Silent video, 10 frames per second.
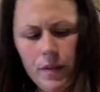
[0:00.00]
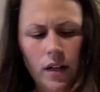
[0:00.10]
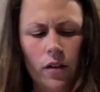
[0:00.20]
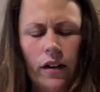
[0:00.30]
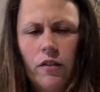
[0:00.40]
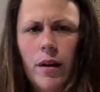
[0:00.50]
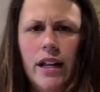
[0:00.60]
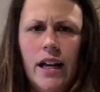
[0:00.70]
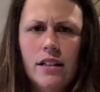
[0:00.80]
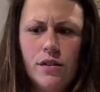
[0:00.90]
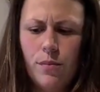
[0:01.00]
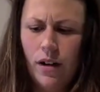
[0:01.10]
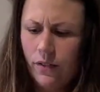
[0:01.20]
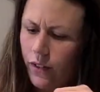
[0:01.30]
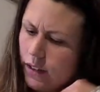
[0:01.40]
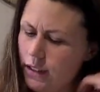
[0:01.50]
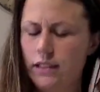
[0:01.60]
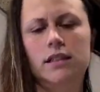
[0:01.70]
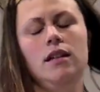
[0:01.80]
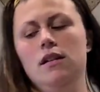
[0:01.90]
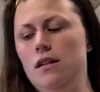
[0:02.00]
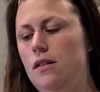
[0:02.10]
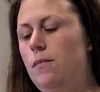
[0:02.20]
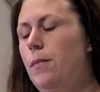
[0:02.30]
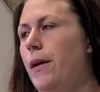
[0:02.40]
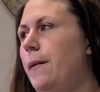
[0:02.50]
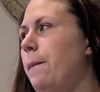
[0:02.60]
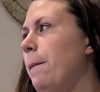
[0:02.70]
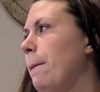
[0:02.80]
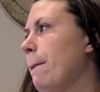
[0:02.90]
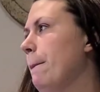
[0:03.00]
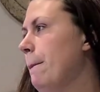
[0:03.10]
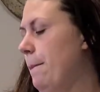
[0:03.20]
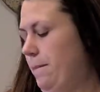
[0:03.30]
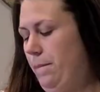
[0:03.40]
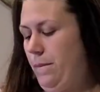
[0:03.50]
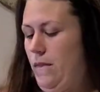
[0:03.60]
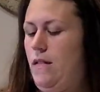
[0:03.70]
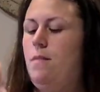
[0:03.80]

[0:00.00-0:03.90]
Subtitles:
I know everybody has their preferences, but I